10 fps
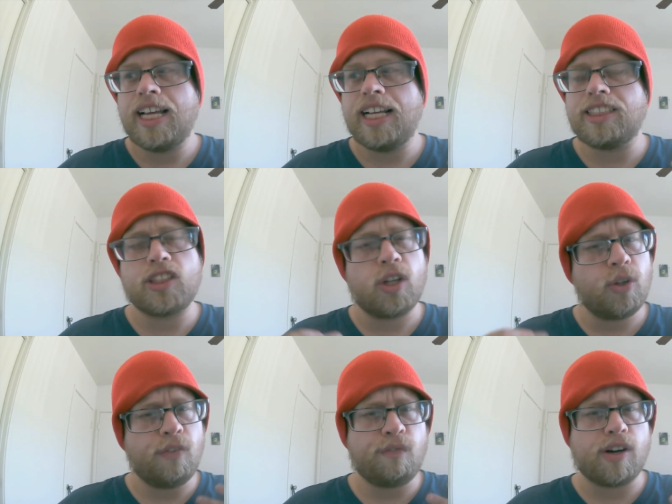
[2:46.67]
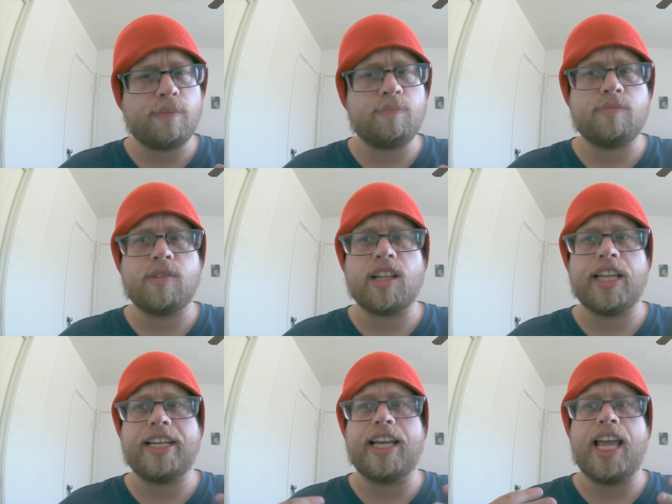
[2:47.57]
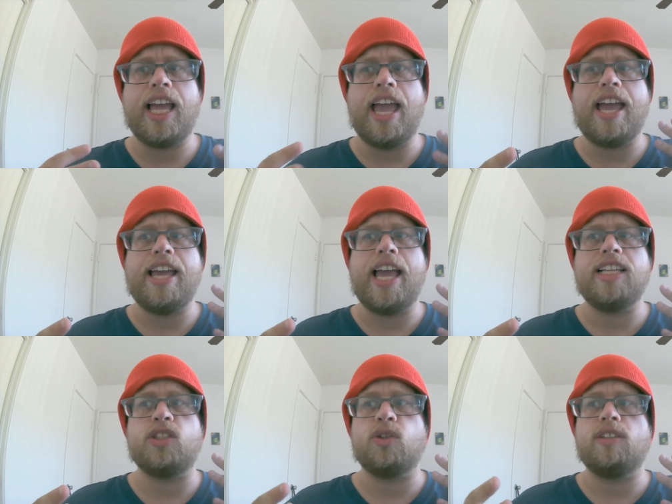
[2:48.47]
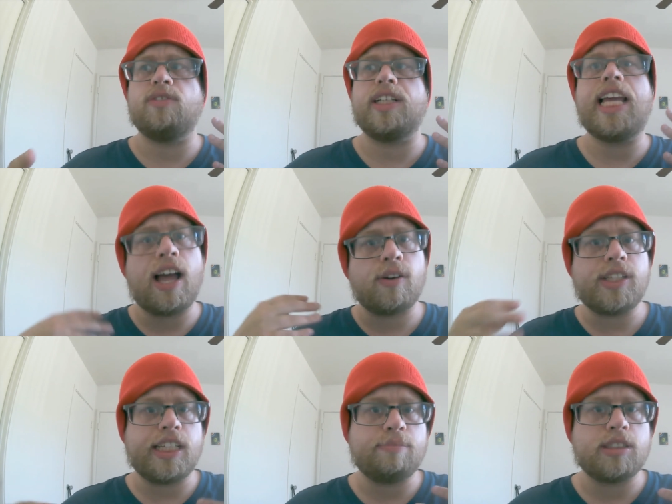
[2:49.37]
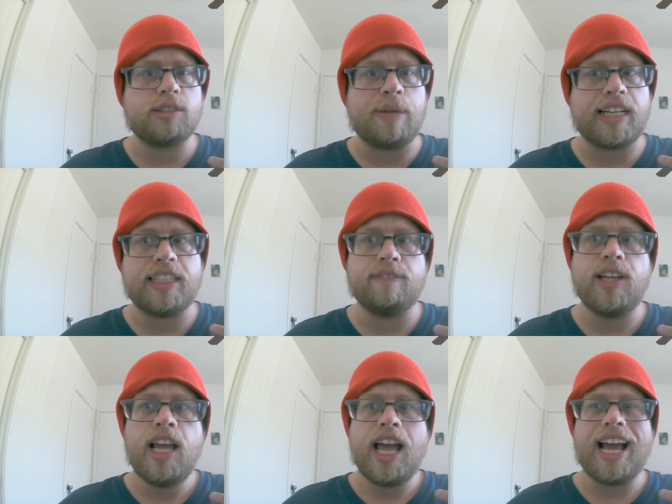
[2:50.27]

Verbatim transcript: it's told from like a, a sort of recounting perspective.